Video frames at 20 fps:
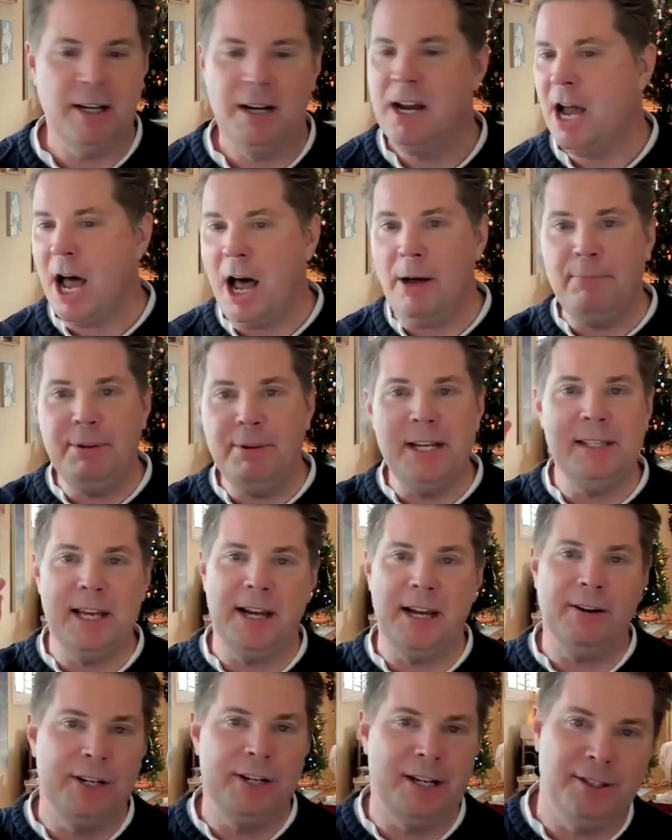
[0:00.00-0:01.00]
And I'm like,
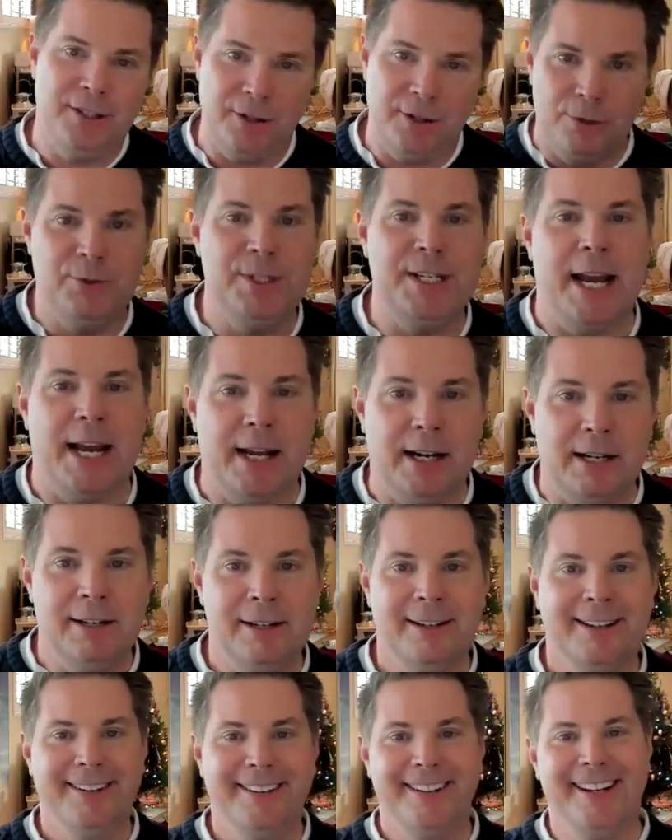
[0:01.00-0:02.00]
I'll be in the area
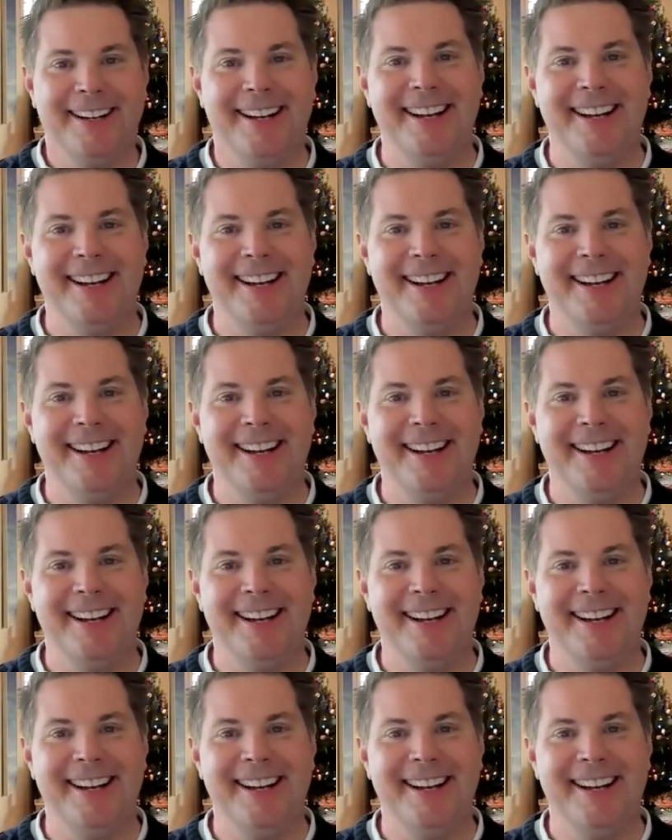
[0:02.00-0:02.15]
Tuesday.